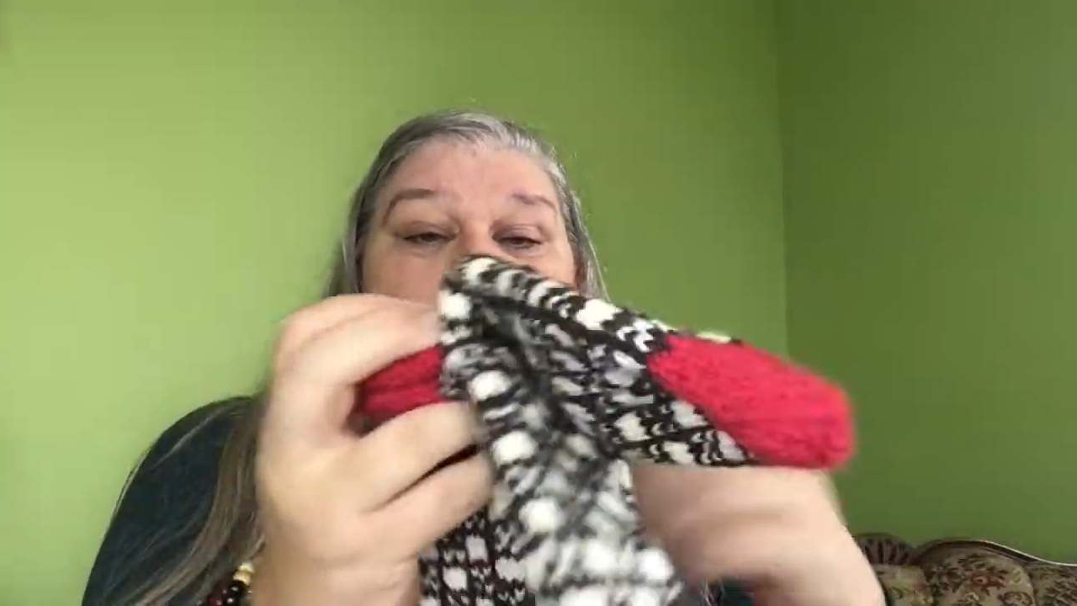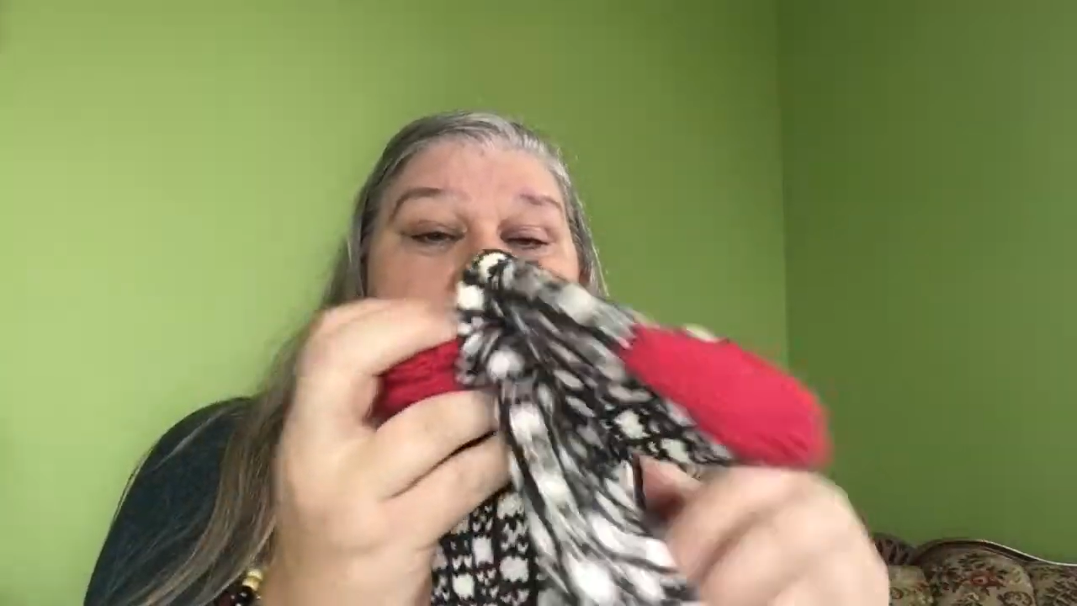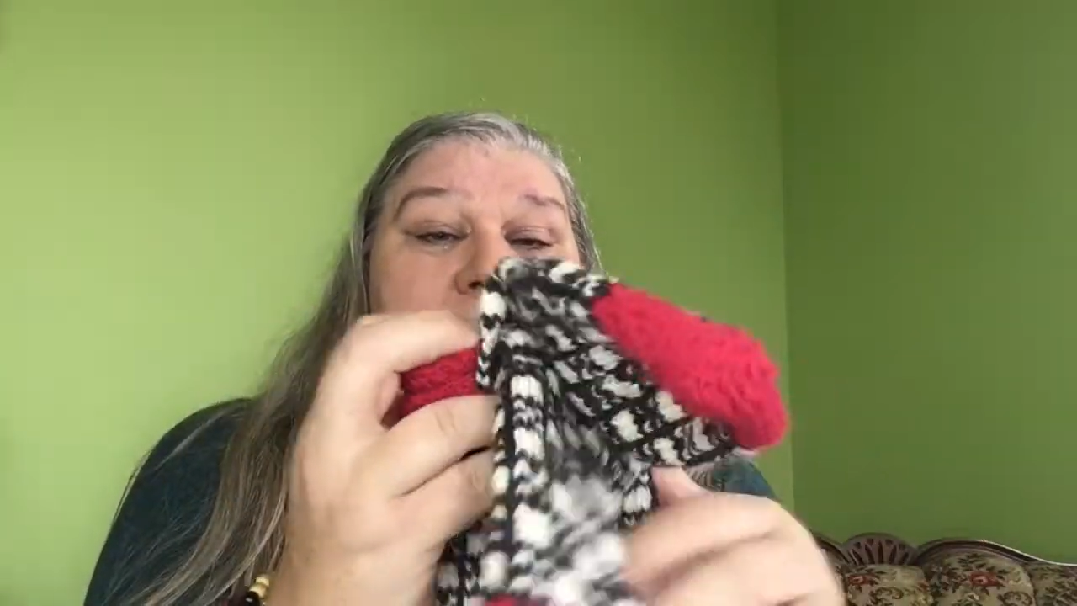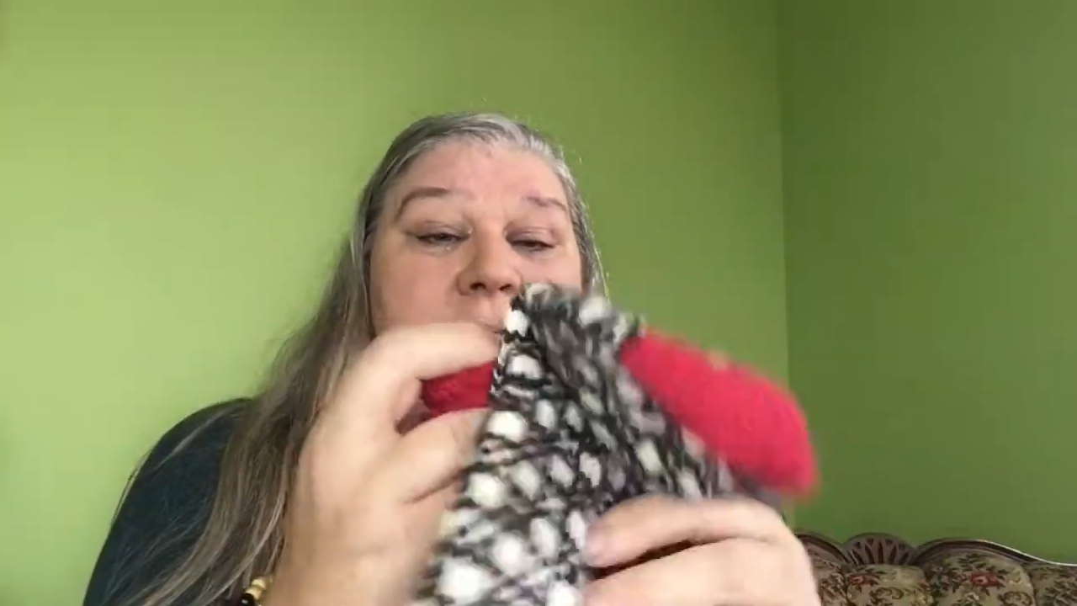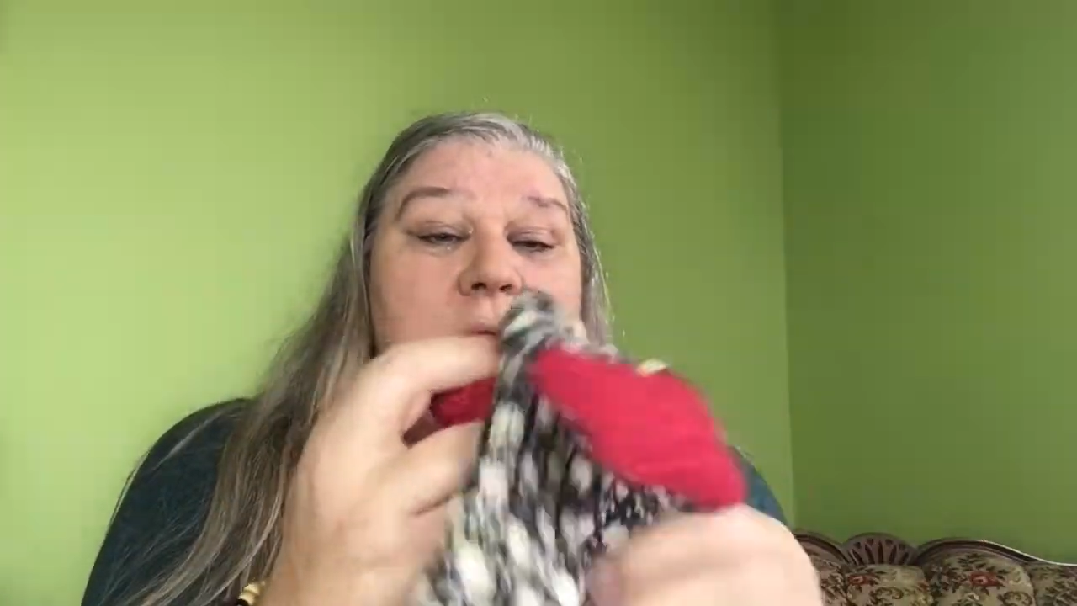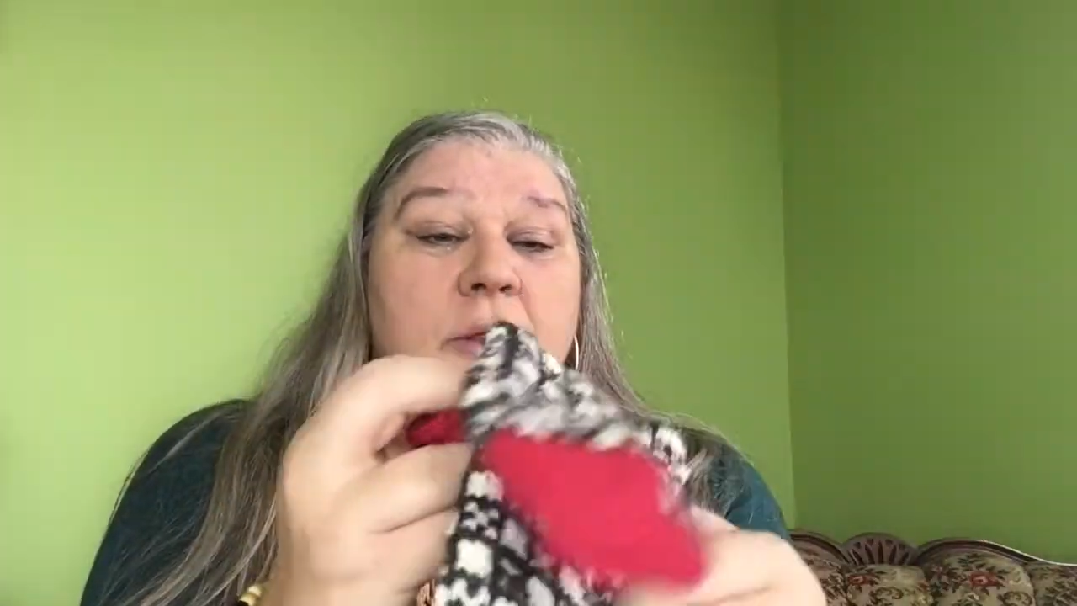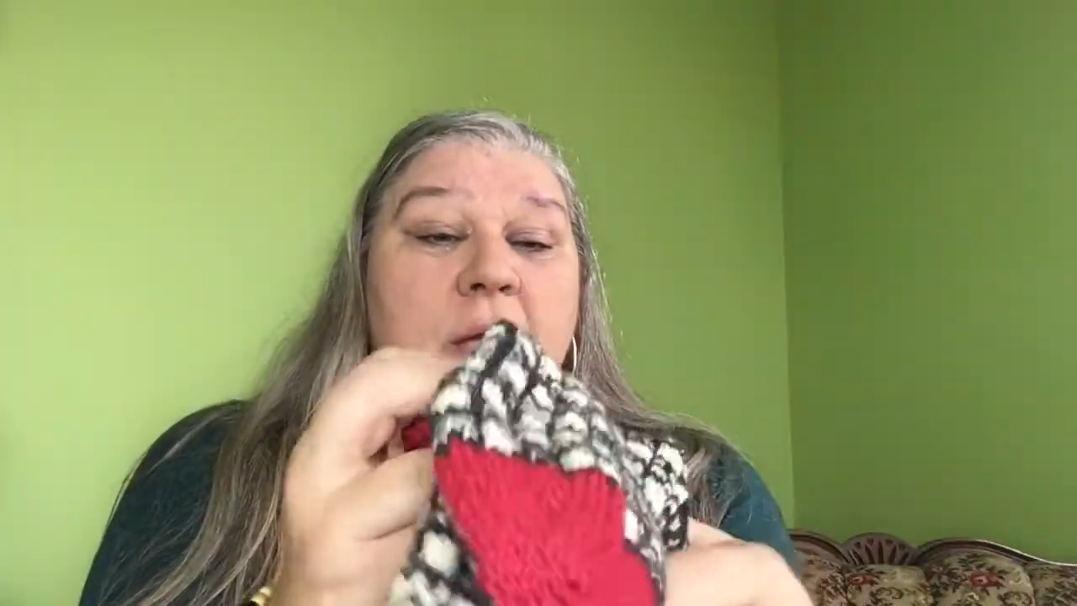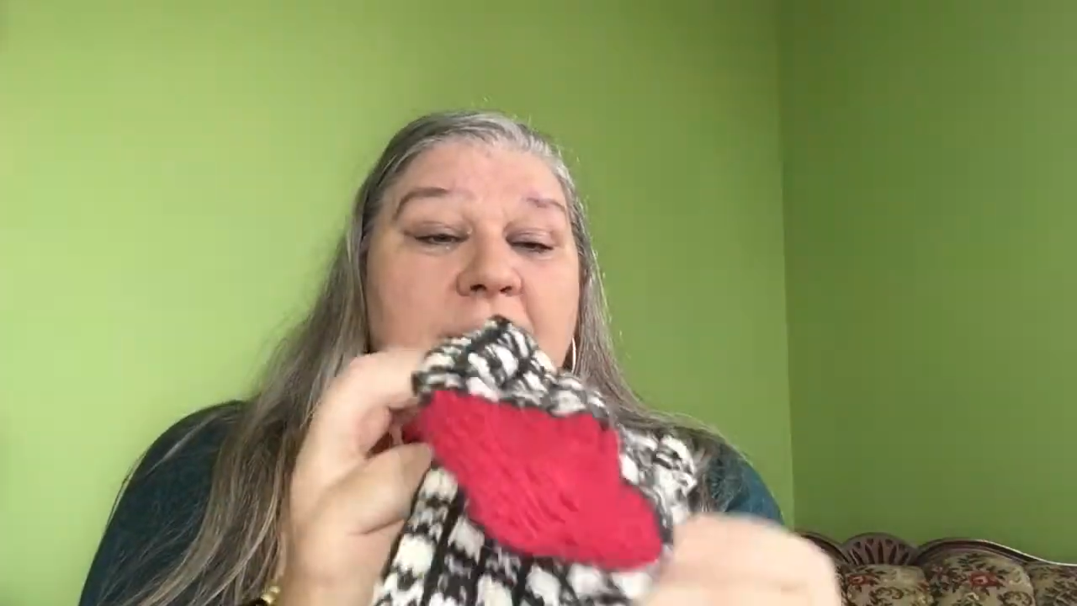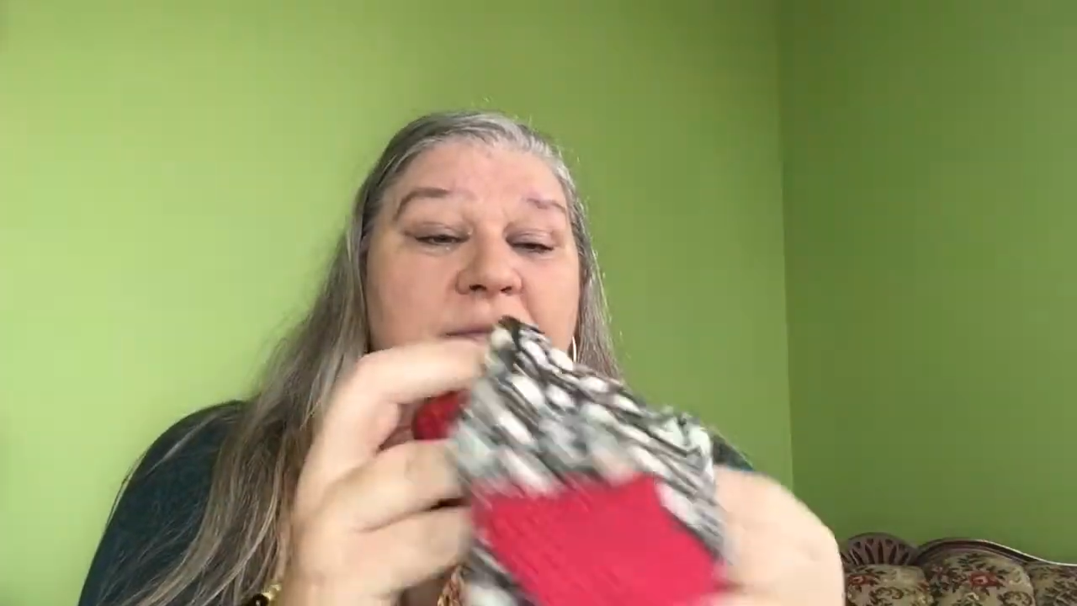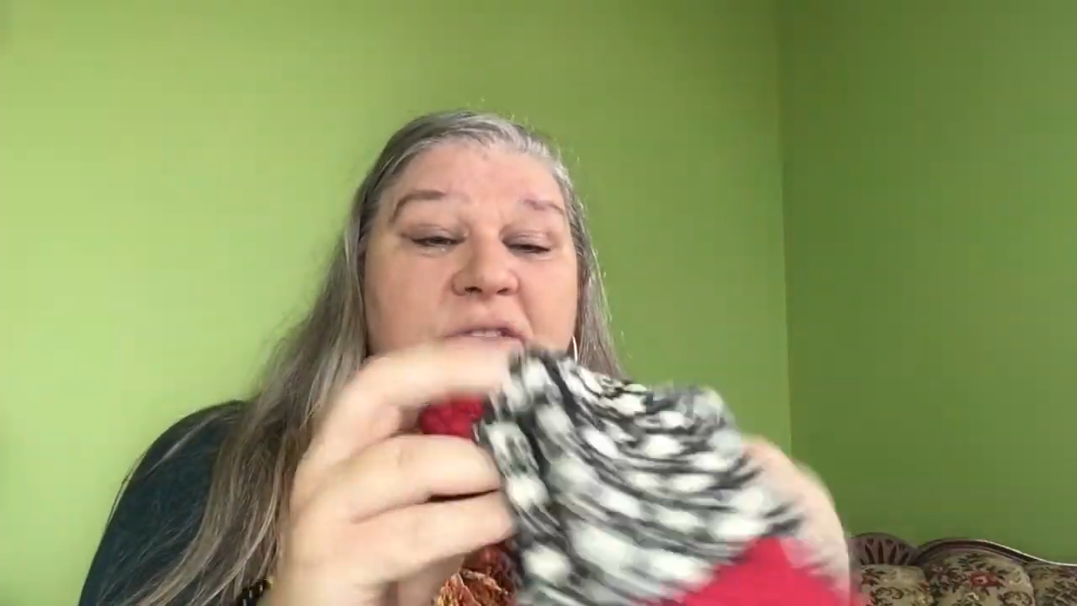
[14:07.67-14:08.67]
And a
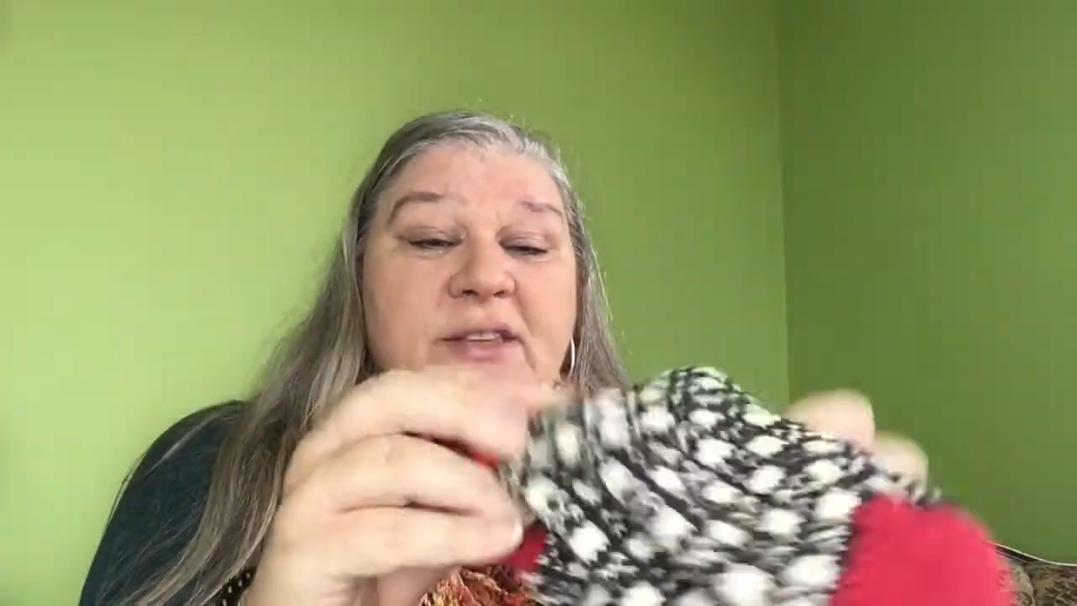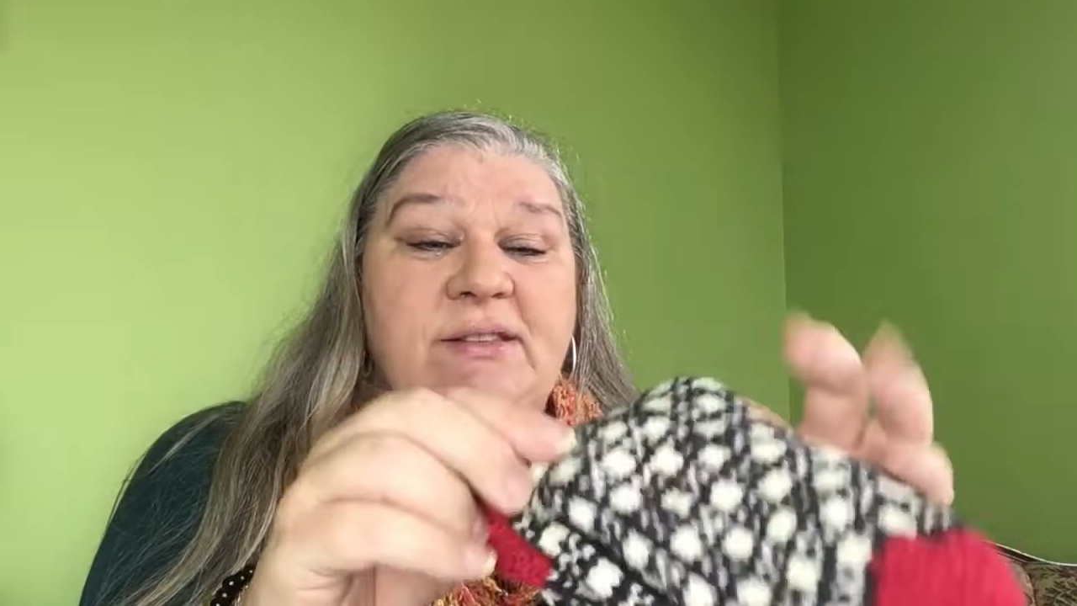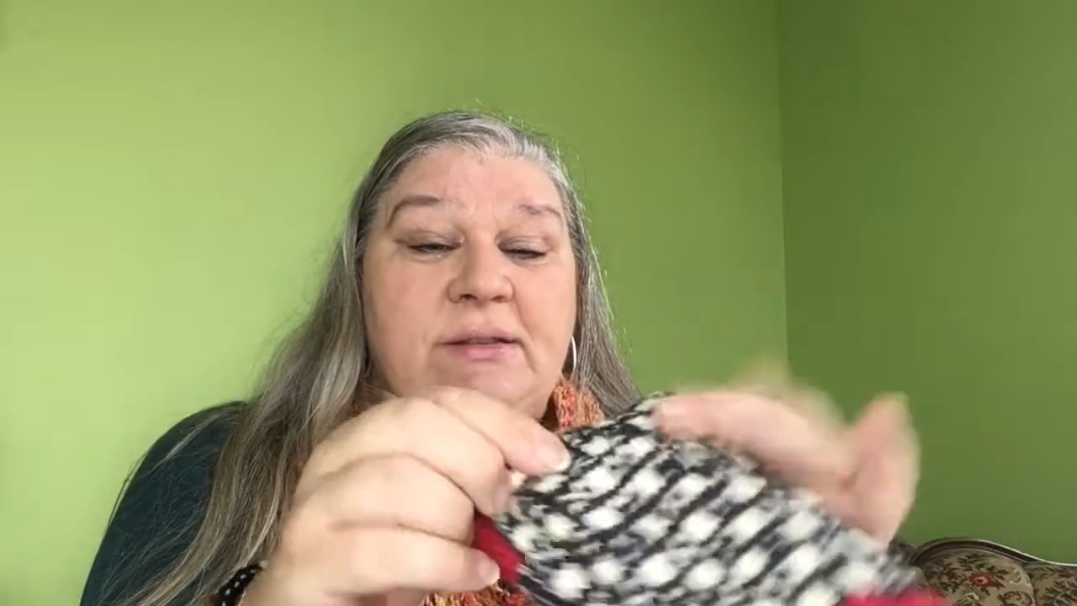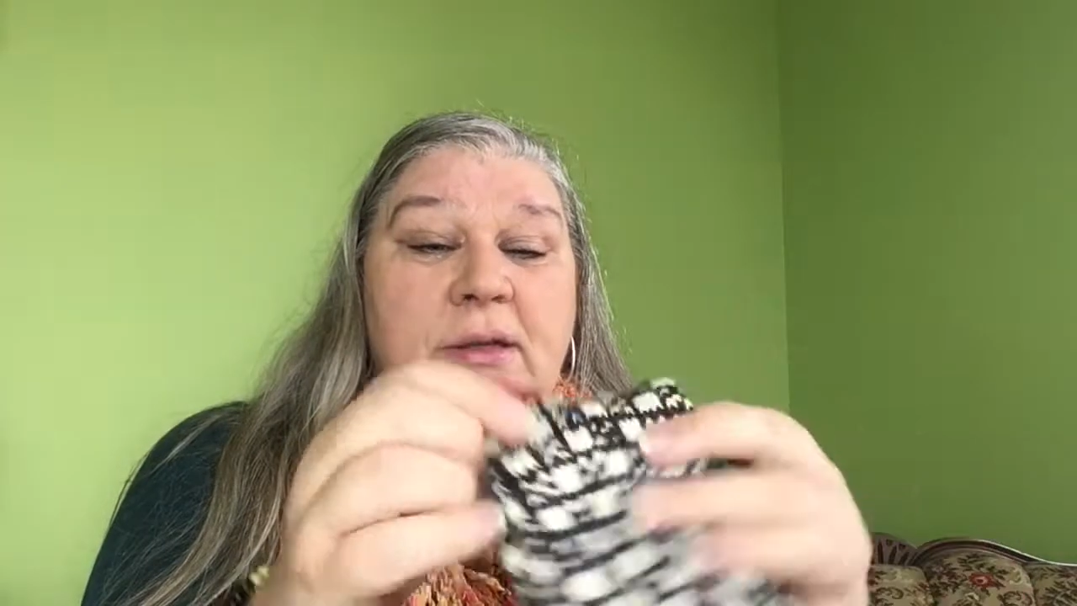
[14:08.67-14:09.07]
lot of this,